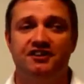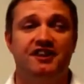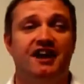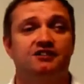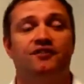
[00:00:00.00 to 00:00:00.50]
in
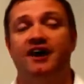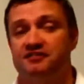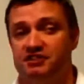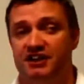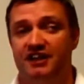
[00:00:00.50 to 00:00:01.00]
the next
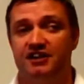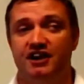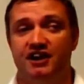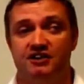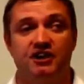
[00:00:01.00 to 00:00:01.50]
5 to 10
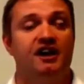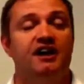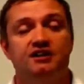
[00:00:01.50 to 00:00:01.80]
years